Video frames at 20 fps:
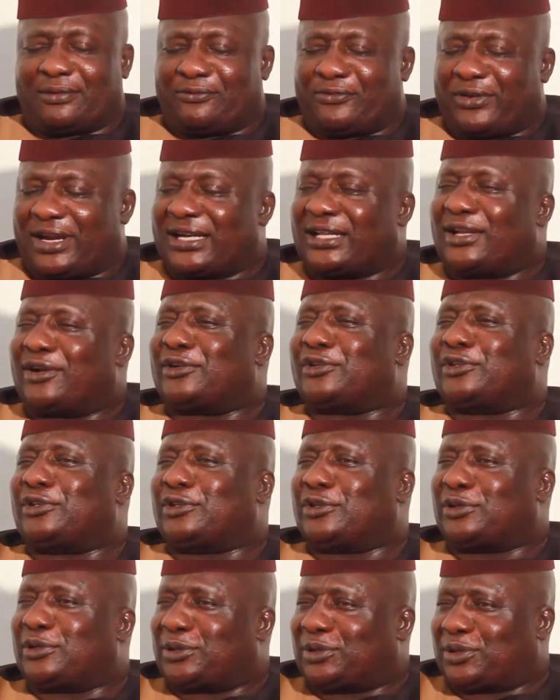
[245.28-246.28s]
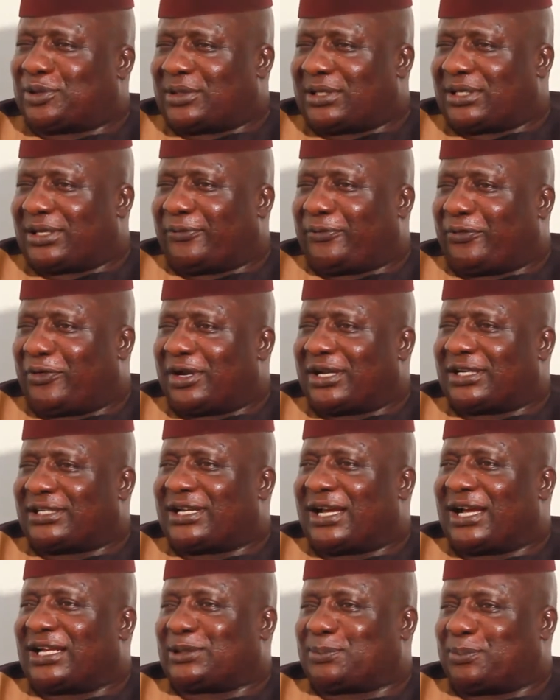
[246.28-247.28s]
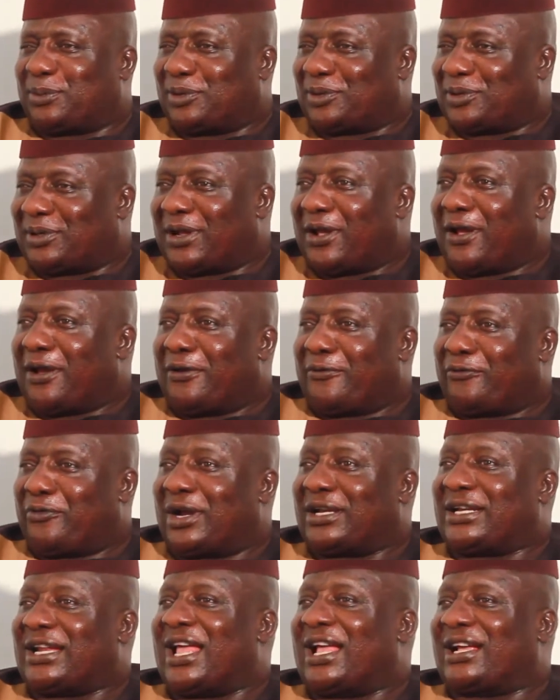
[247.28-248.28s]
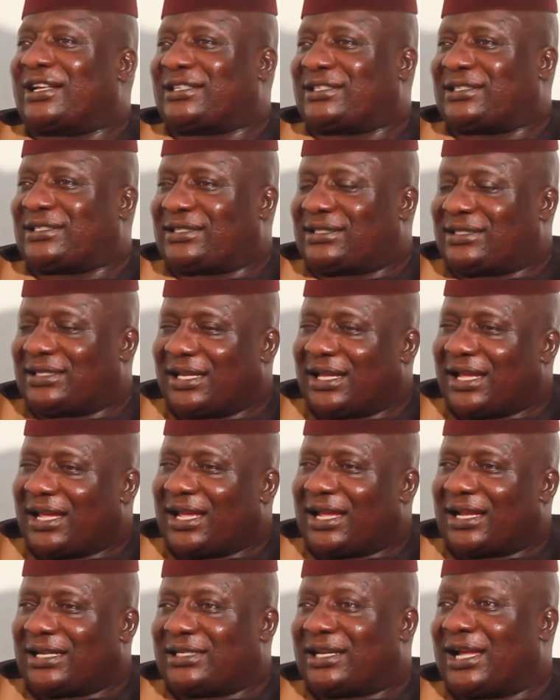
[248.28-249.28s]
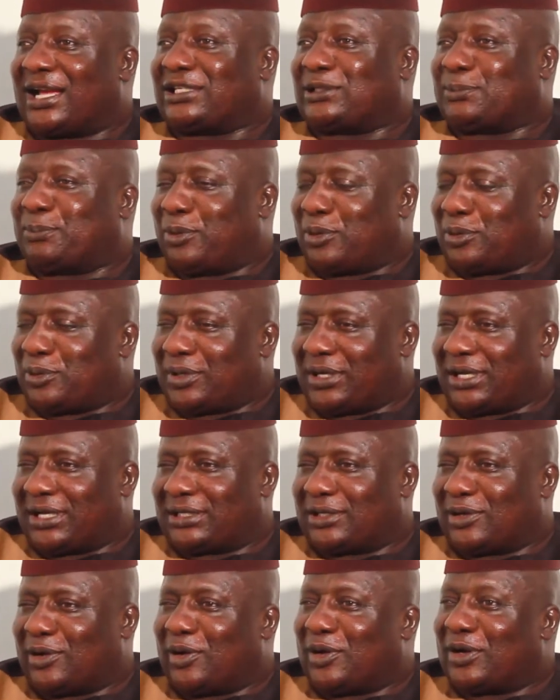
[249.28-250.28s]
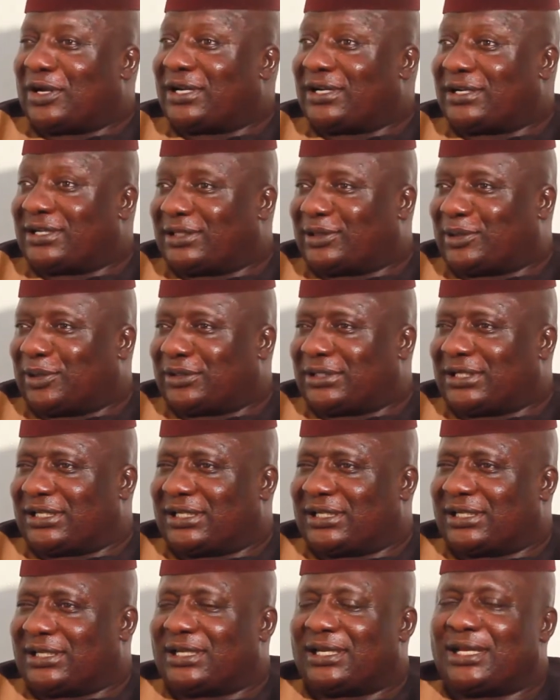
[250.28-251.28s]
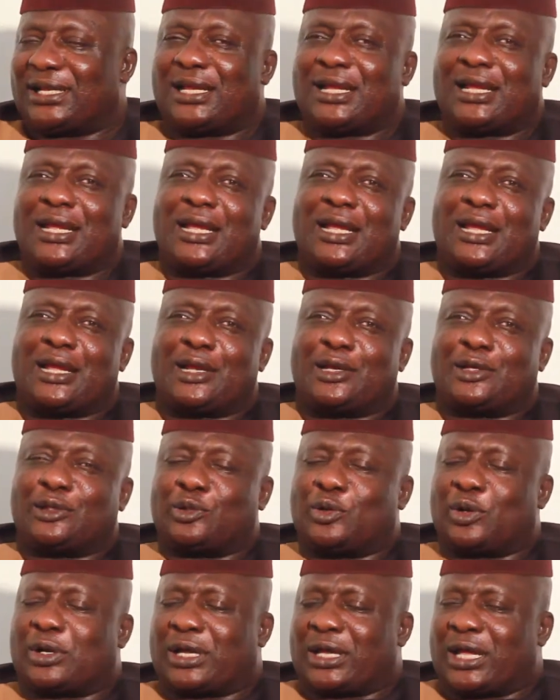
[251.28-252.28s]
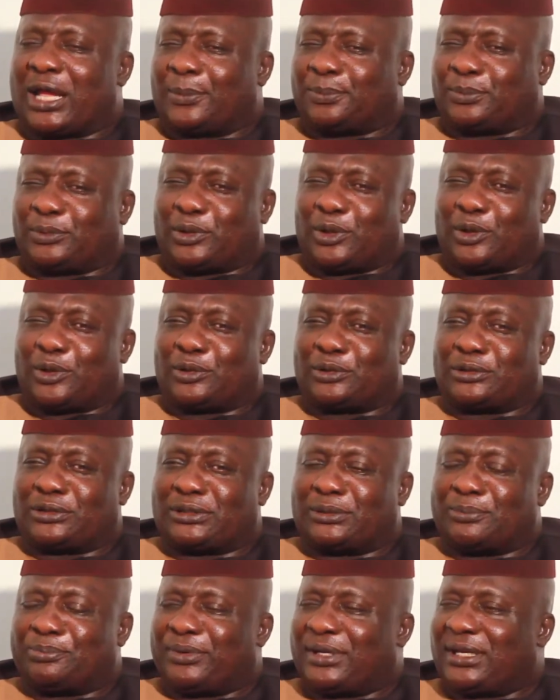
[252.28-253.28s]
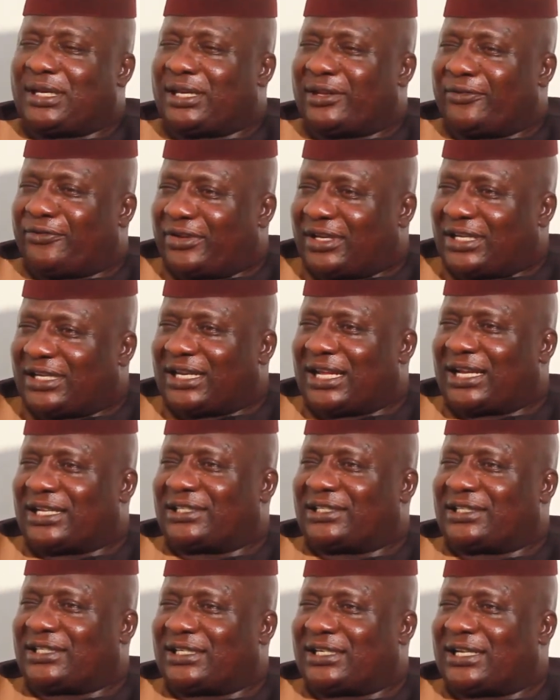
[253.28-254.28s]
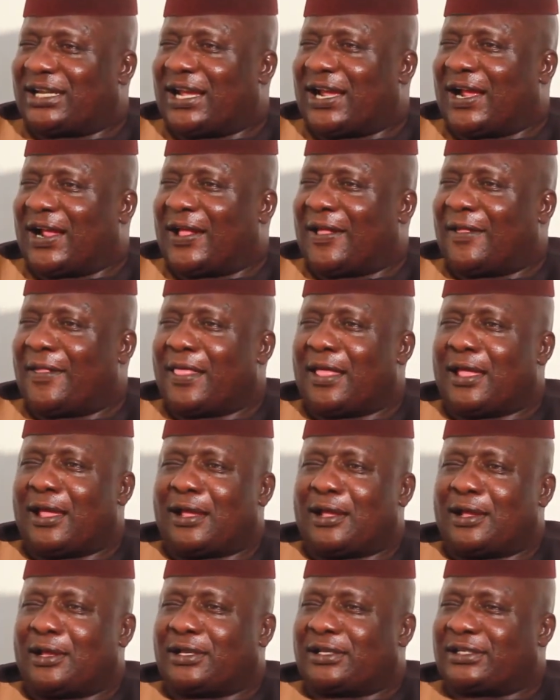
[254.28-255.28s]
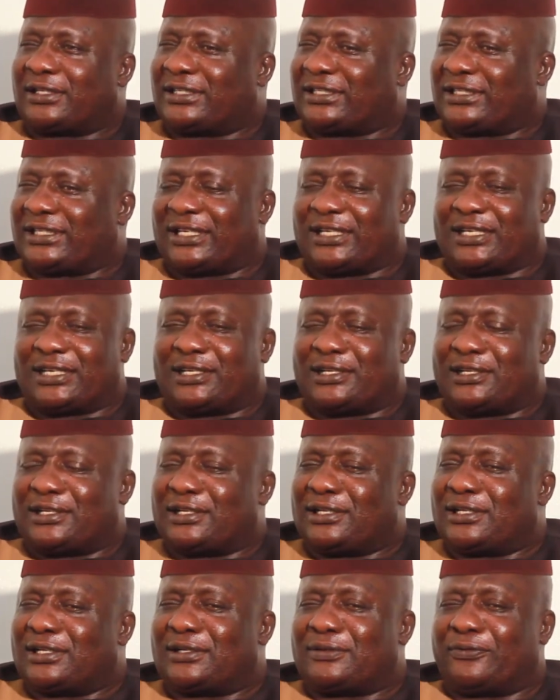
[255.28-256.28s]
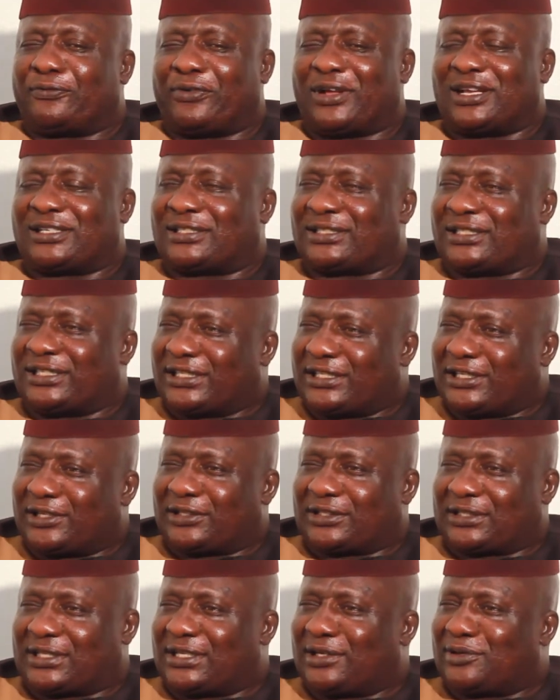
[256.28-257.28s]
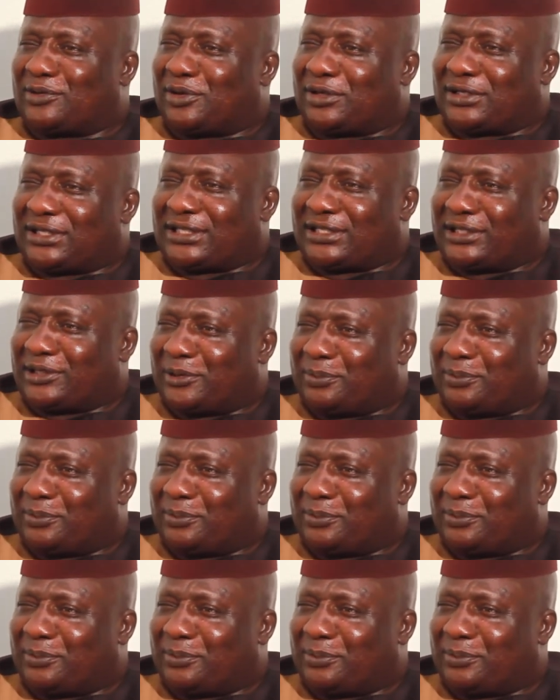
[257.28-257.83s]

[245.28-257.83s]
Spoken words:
very unusually for a diaspora, for an ex-diasporian or a returnee, you kept on believing in Nigeria, still fastidiously running